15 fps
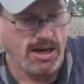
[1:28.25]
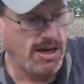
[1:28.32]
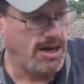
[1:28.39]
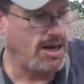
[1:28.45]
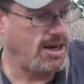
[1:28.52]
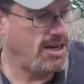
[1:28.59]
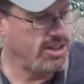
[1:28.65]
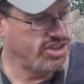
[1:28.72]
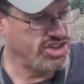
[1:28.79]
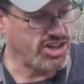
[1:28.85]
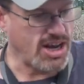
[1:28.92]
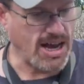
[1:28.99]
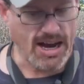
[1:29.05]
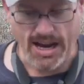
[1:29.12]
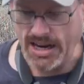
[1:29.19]
And
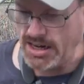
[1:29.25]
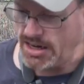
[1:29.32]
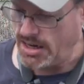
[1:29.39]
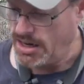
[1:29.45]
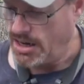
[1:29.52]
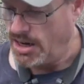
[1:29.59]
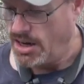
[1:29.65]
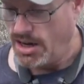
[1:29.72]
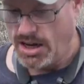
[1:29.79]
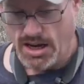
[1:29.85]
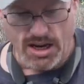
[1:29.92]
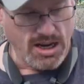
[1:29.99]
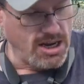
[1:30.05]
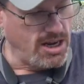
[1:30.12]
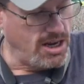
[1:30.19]
inside
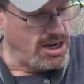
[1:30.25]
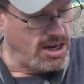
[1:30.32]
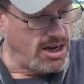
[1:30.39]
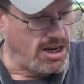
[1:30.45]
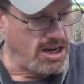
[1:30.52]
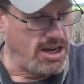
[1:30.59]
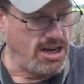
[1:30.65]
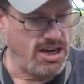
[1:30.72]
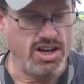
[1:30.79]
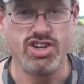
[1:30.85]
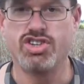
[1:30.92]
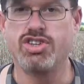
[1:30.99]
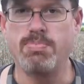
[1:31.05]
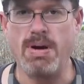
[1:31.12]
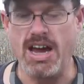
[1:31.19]

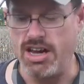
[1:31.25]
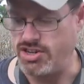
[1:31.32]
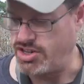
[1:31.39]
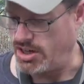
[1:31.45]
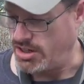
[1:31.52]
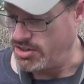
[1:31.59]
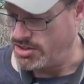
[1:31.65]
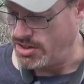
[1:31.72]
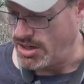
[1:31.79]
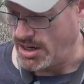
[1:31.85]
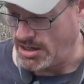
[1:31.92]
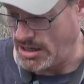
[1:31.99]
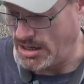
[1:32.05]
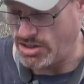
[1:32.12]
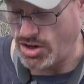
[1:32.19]
is the basics,
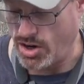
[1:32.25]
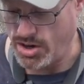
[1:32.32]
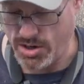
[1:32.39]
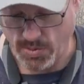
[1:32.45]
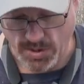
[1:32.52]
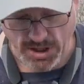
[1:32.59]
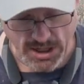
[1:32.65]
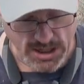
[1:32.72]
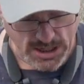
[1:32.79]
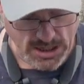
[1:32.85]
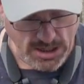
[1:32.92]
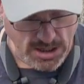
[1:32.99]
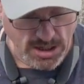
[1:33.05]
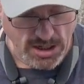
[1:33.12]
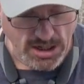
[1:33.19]
and that's all you really need.